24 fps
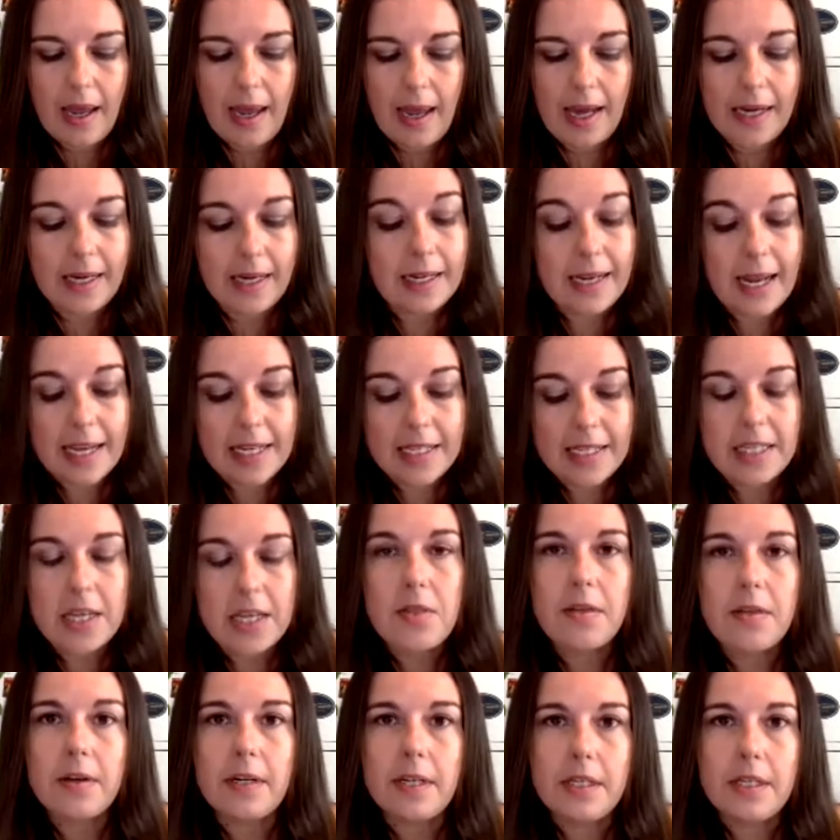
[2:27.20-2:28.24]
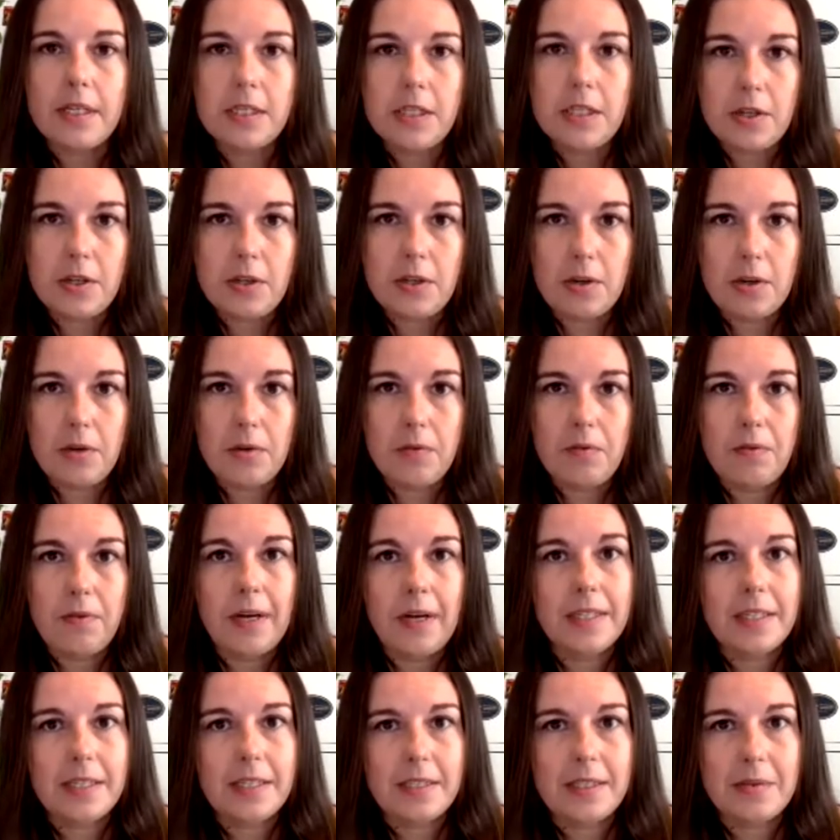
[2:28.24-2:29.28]
And in 1932,
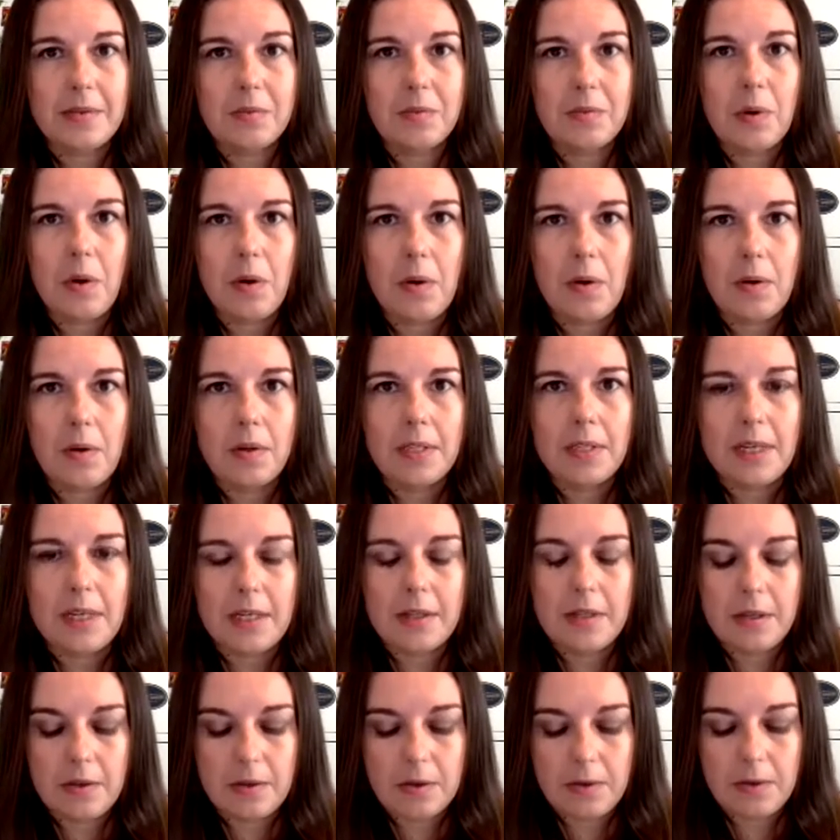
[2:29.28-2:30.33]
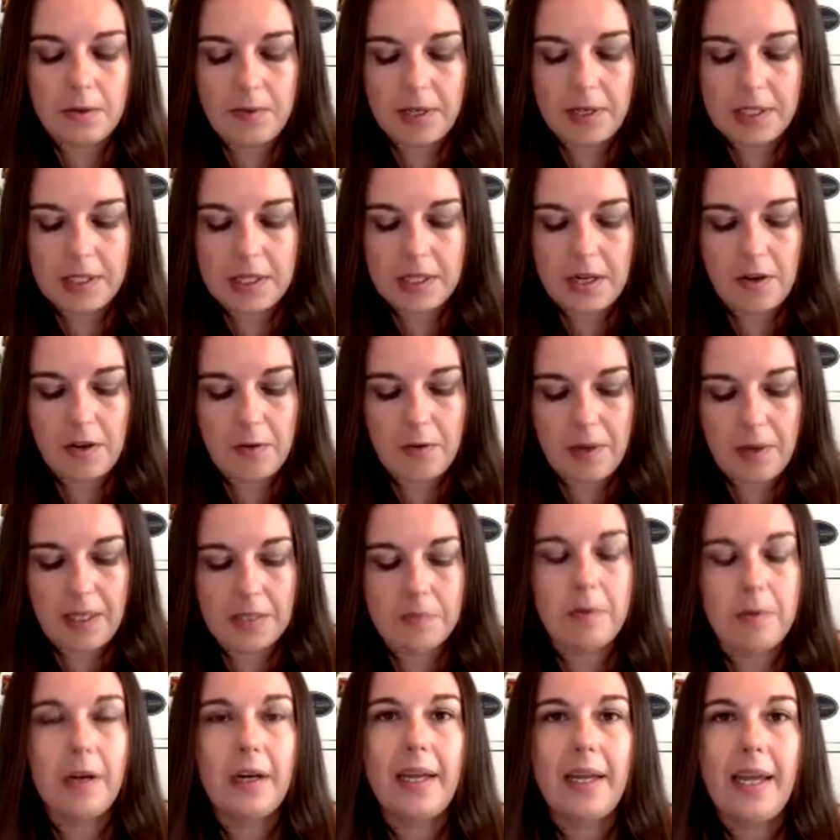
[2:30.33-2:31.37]
Frances enrolled in the University of
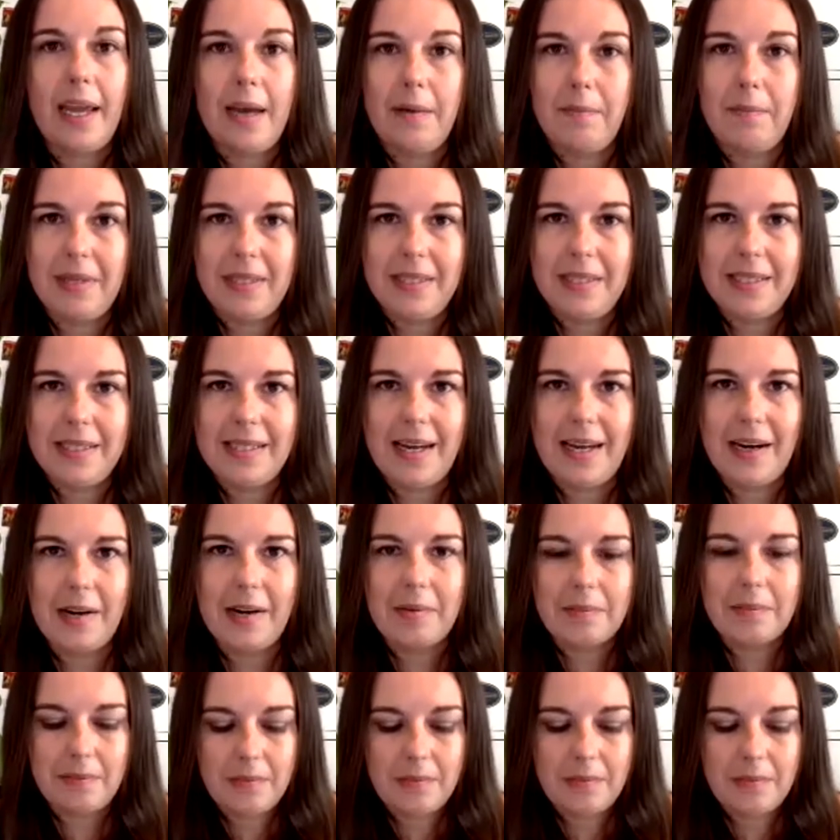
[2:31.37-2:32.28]
Pittsburgh campus there.